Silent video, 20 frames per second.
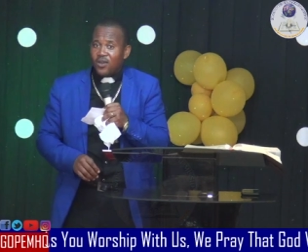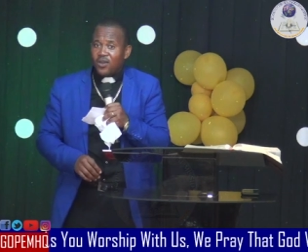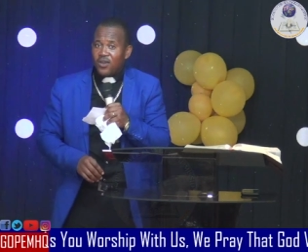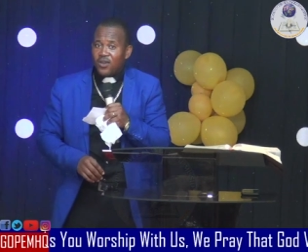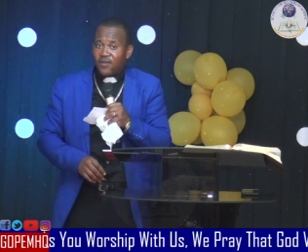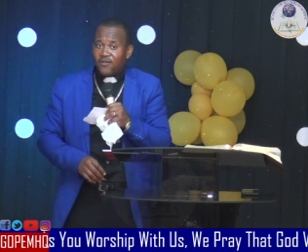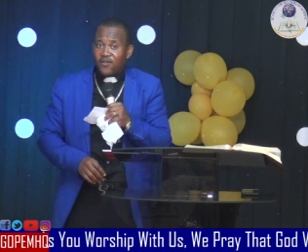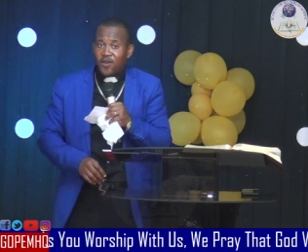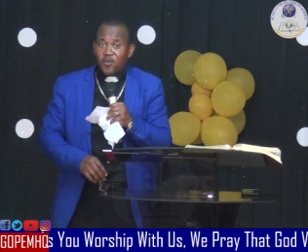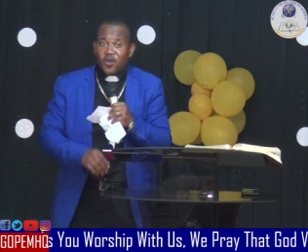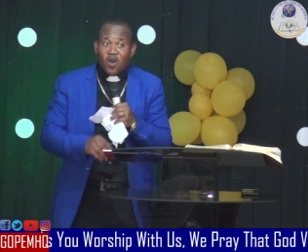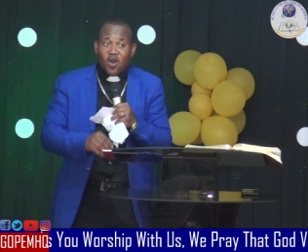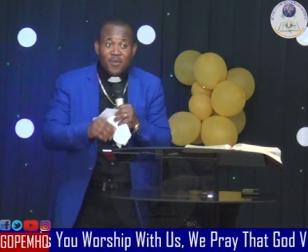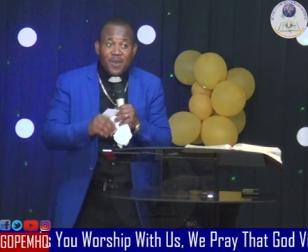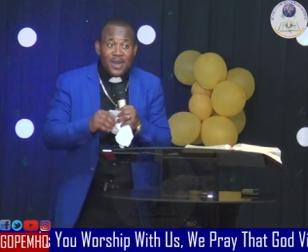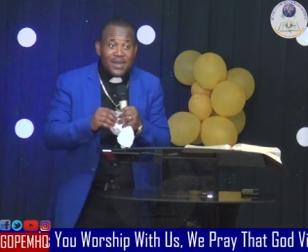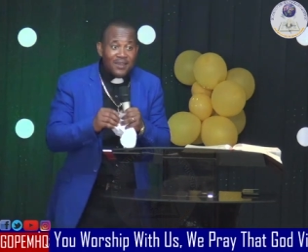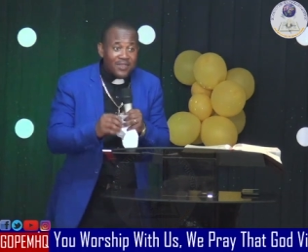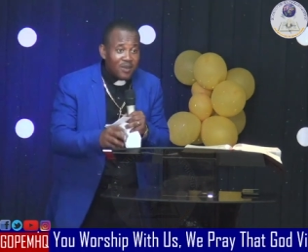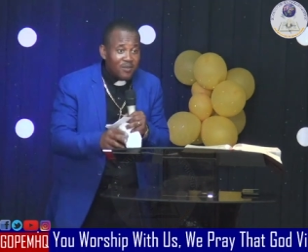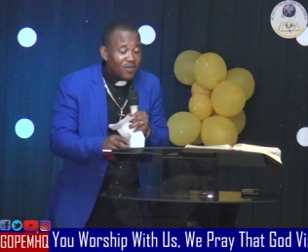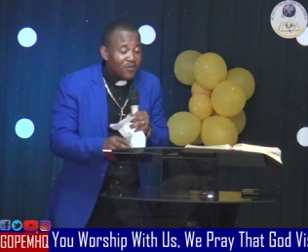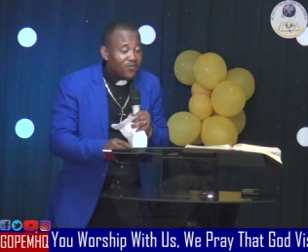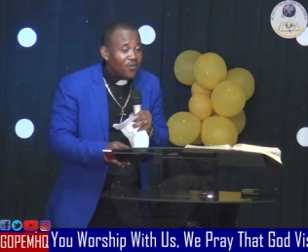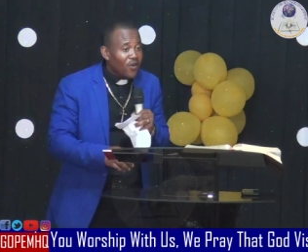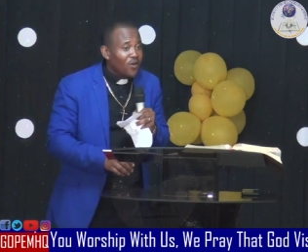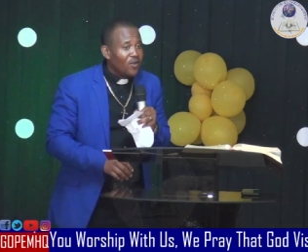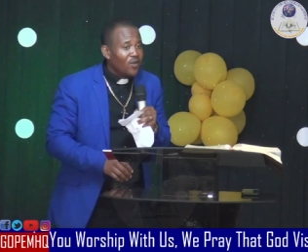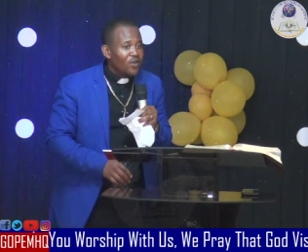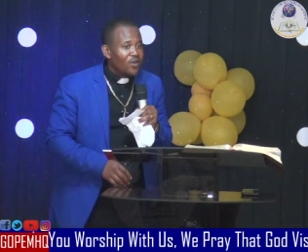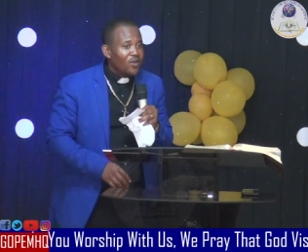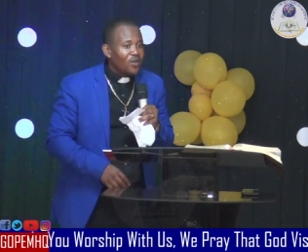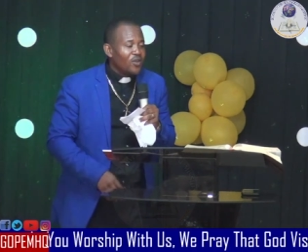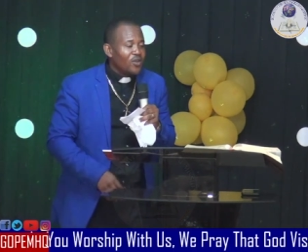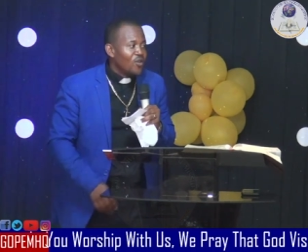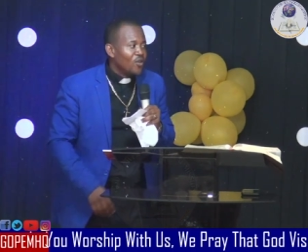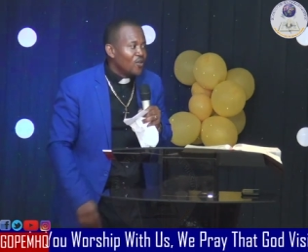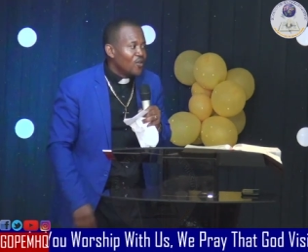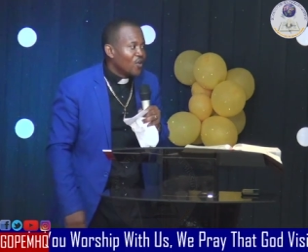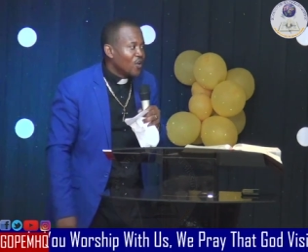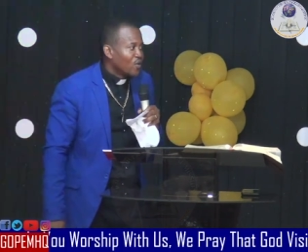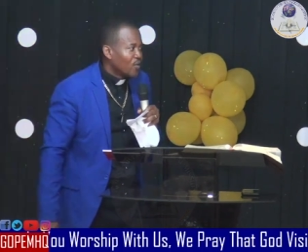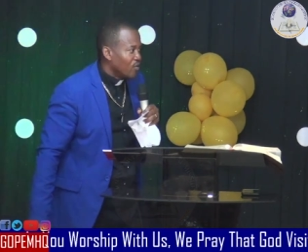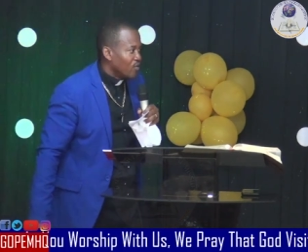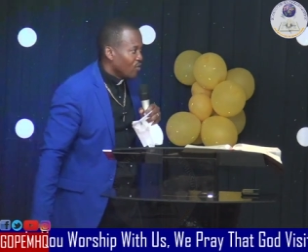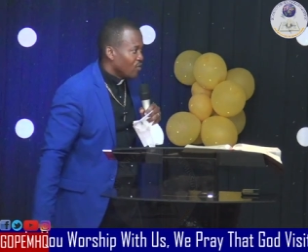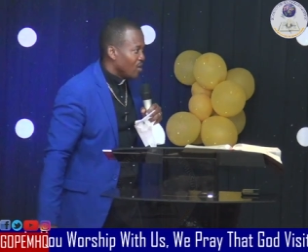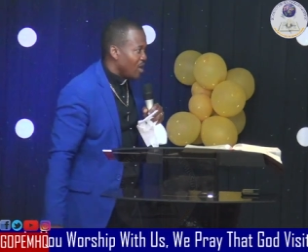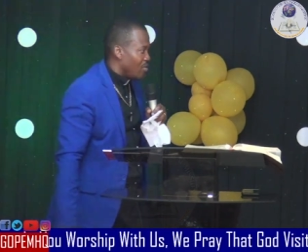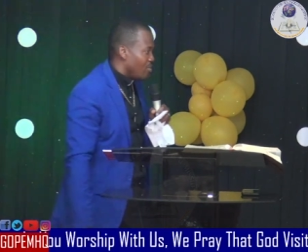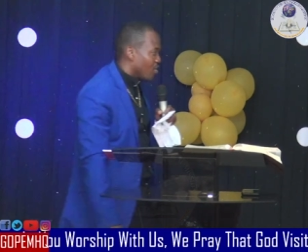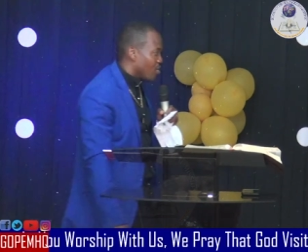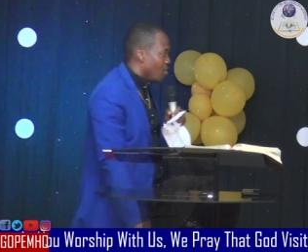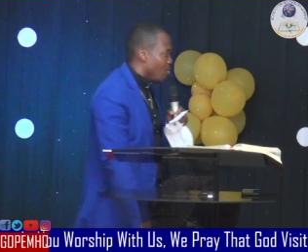You have not become anything before. You just want to go and become